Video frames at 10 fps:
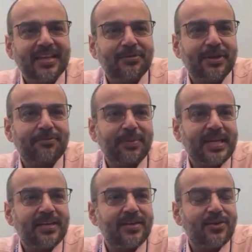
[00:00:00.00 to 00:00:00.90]
we've
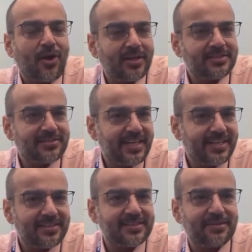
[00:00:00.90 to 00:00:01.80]
been knowledge
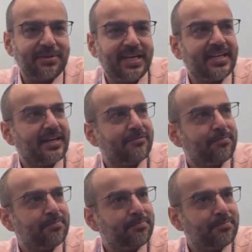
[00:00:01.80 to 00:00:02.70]
creators, and we didn't have
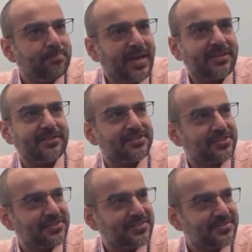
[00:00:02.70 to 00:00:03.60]

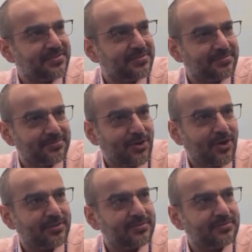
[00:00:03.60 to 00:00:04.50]
patents
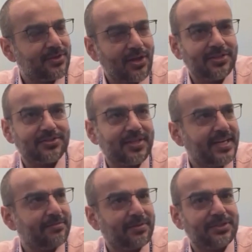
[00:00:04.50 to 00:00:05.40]
on knowledge,
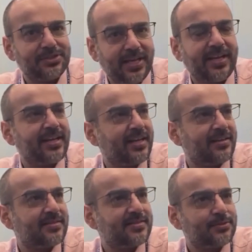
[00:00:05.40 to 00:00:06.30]
right? We were sharing it,
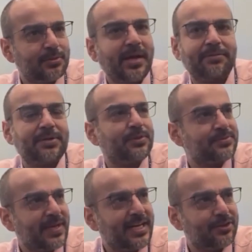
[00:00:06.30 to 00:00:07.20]
whoever was
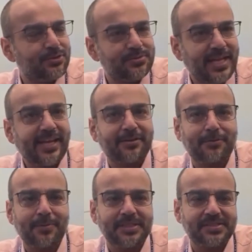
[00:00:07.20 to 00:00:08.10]
willing to take it
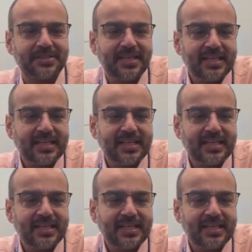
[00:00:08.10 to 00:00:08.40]
from us.